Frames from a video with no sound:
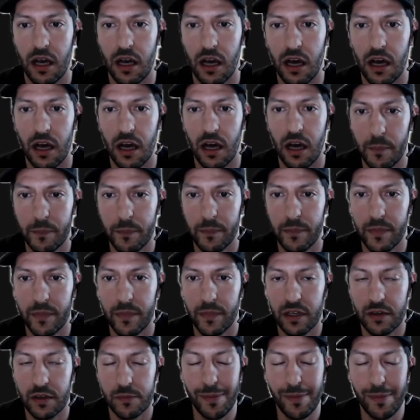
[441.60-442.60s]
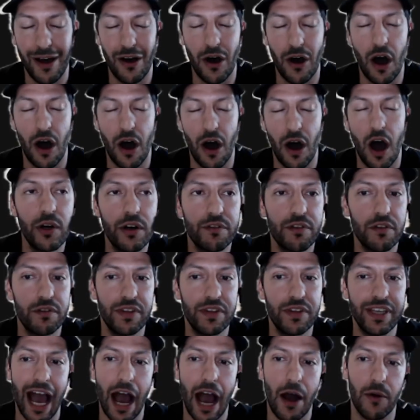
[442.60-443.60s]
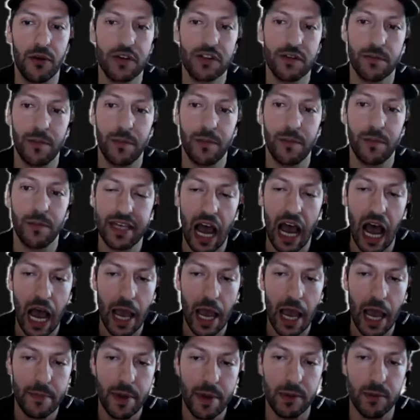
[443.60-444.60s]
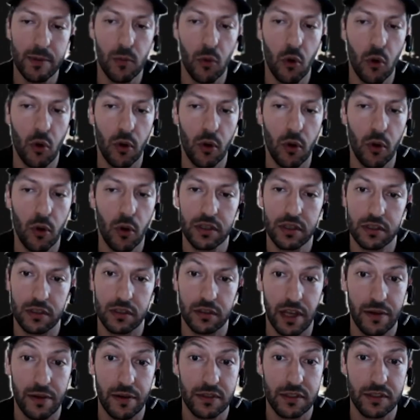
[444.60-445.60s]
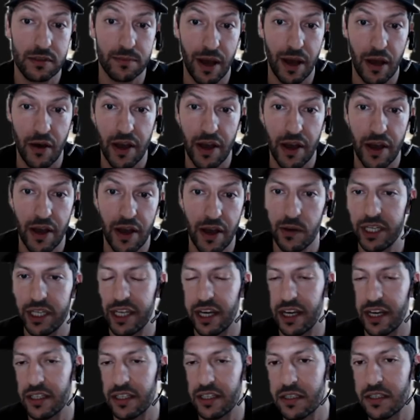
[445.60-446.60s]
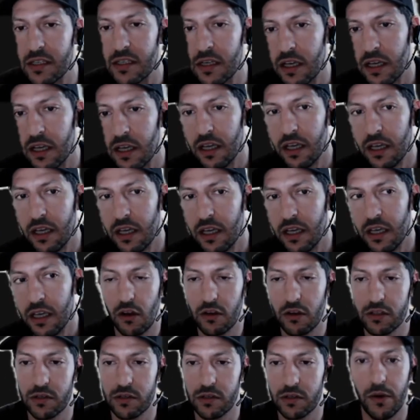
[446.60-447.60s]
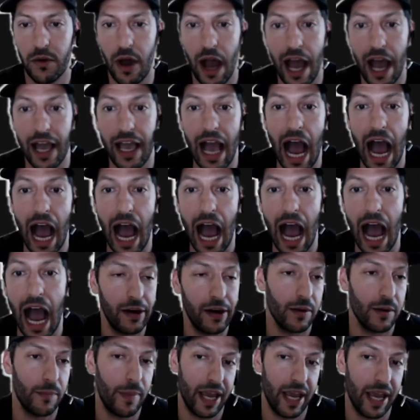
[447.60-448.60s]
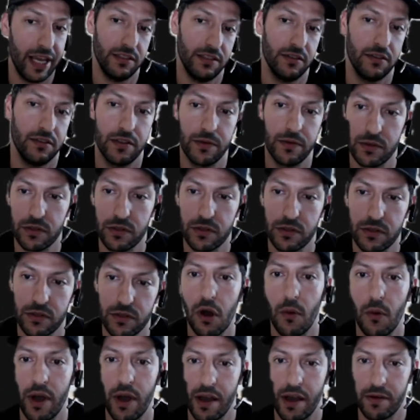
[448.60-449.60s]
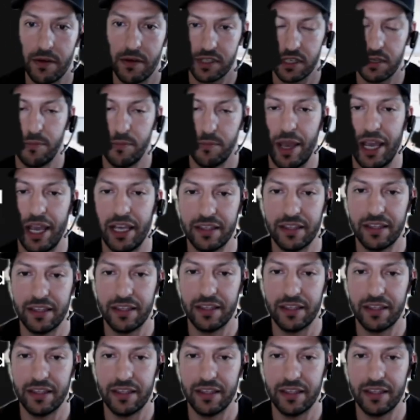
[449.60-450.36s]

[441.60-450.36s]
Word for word: Um, about one hundred fifty hours of my time, maybe more. So that was about eight weekends. And also, I hired a painter. There was no way I was going to paint